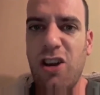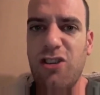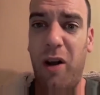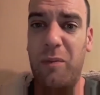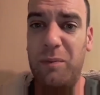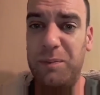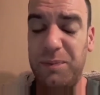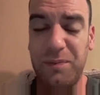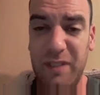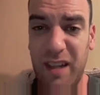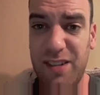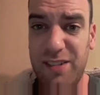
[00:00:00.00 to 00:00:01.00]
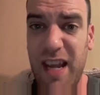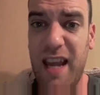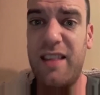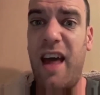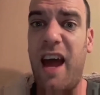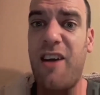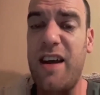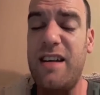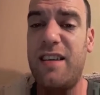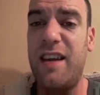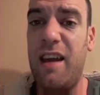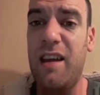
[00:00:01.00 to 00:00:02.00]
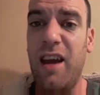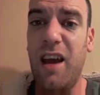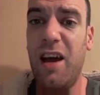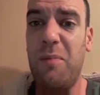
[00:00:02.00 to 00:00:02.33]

Well, I'm sitting there eating it.